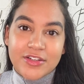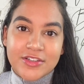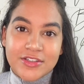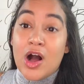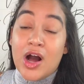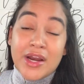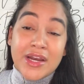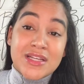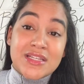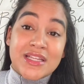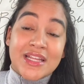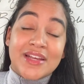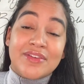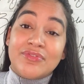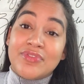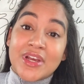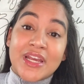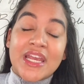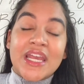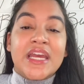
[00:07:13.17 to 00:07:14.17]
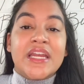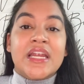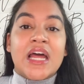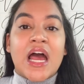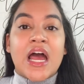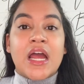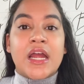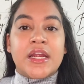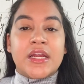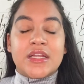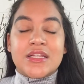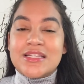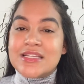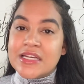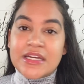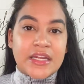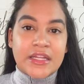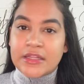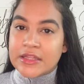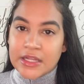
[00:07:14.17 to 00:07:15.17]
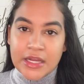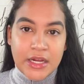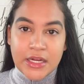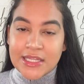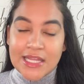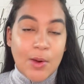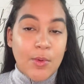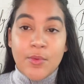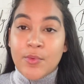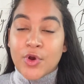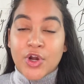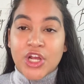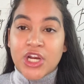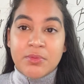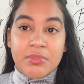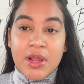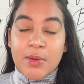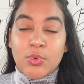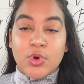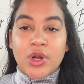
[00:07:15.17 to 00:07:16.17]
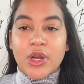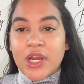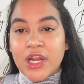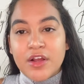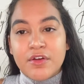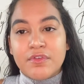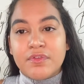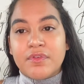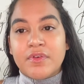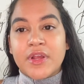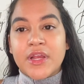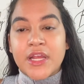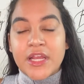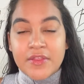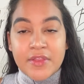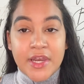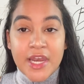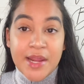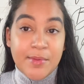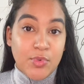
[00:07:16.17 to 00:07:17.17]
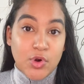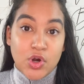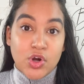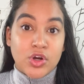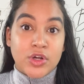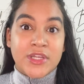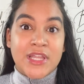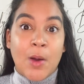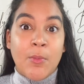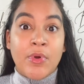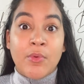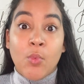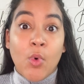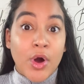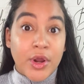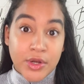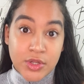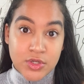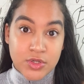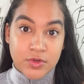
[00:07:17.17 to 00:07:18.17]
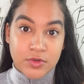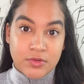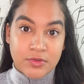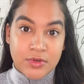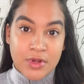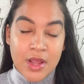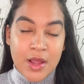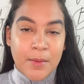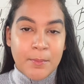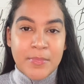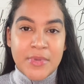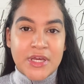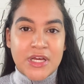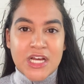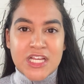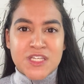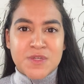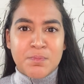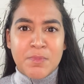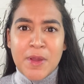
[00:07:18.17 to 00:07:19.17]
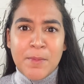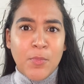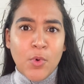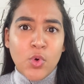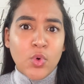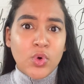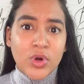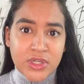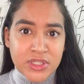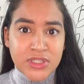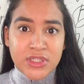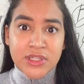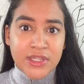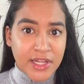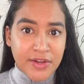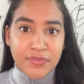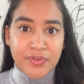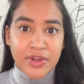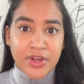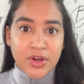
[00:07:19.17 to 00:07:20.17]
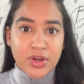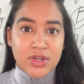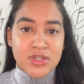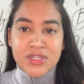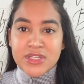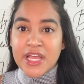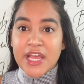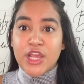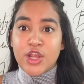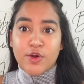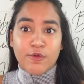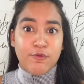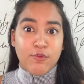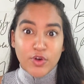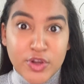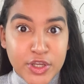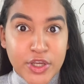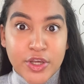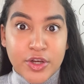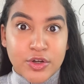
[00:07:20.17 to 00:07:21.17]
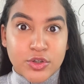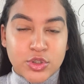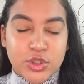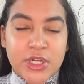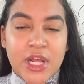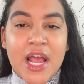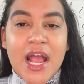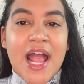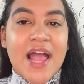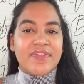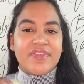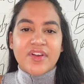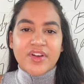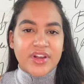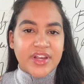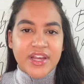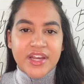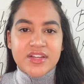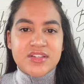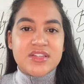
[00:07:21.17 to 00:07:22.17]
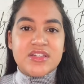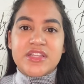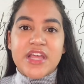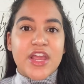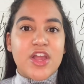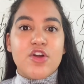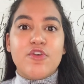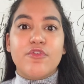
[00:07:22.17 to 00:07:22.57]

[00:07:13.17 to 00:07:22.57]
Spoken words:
Honestly, Vicky and I didn't think that we were going to be able to live in the neighborhood that we wanted to, because people who live here stay here for years, and their kids stay here